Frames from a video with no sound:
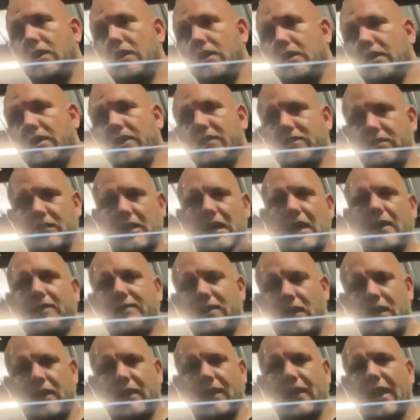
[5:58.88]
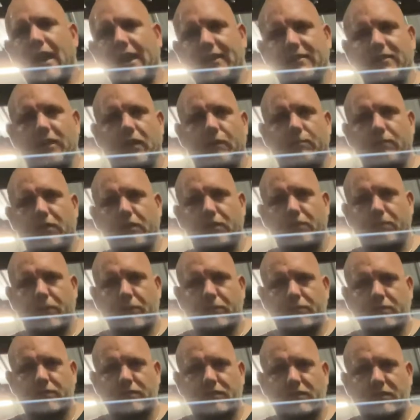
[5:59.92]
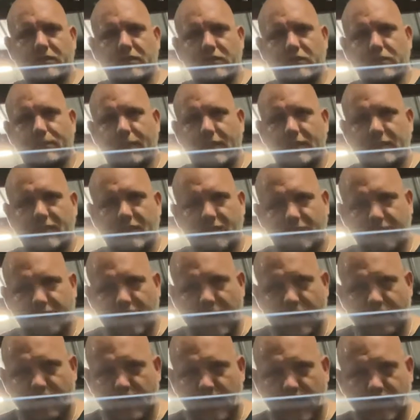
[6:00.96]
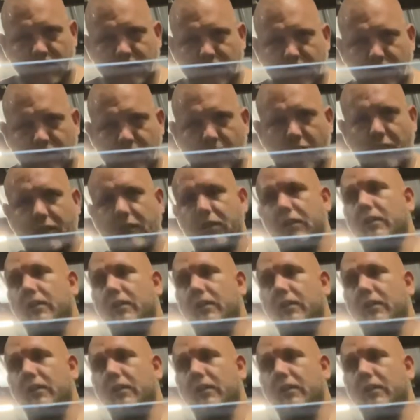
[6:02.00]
because a lot of talking adds up, and people's attention span's like 5 minutes if you're lucky.